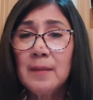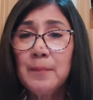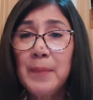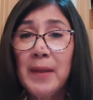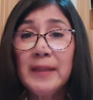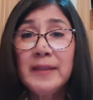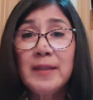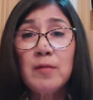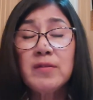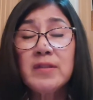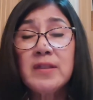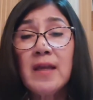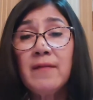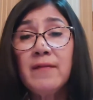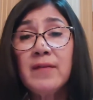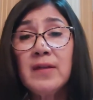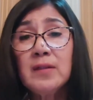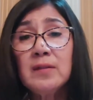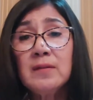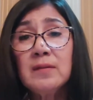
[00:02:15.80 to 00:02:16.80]
Penthouse
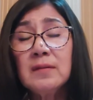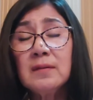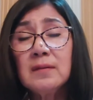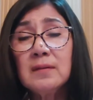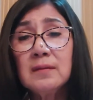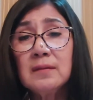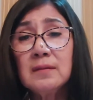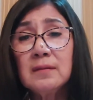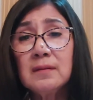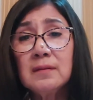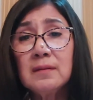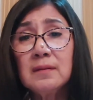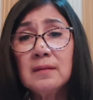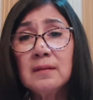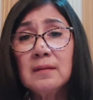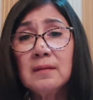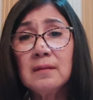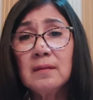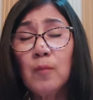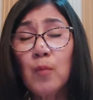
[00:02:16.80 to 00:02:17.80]
7
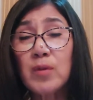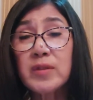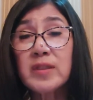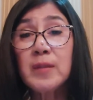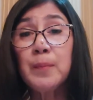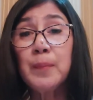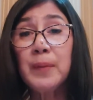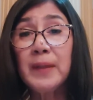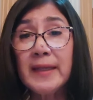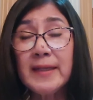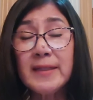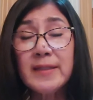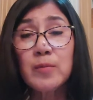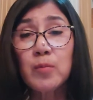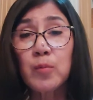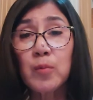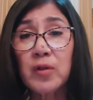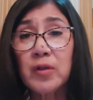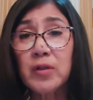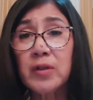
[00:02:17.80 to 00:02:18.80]
was a place
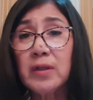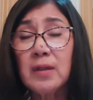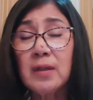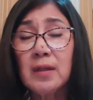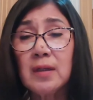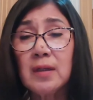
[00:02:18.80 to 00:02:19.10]
where